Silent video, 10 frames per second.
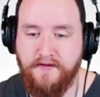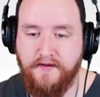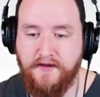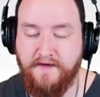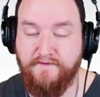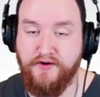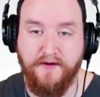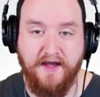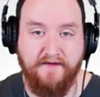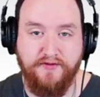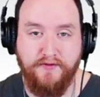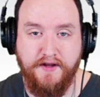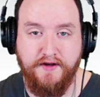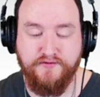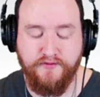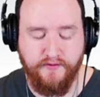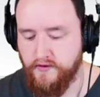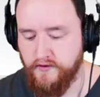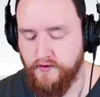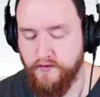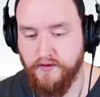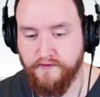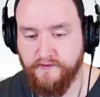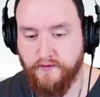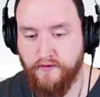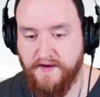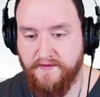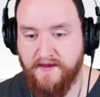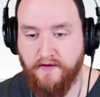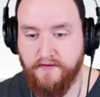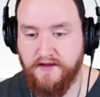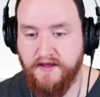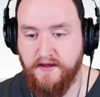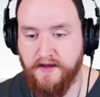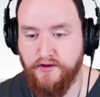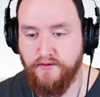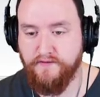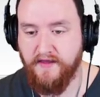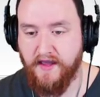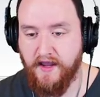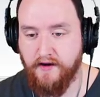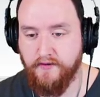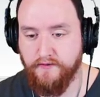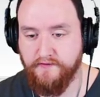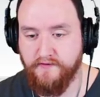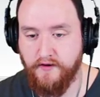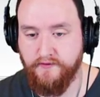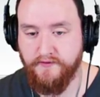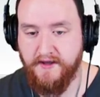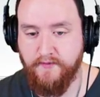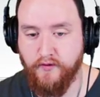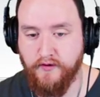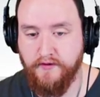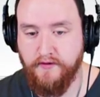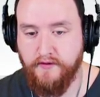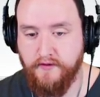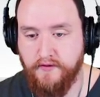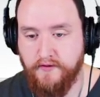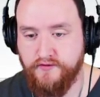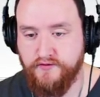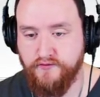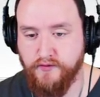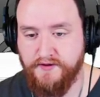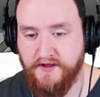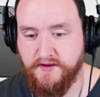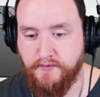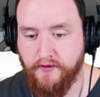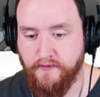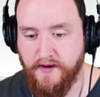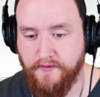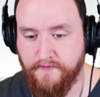If you don't have a 3D controller, you can also hold down the Alt key and use the arrows on your keyboard to rotate the part around.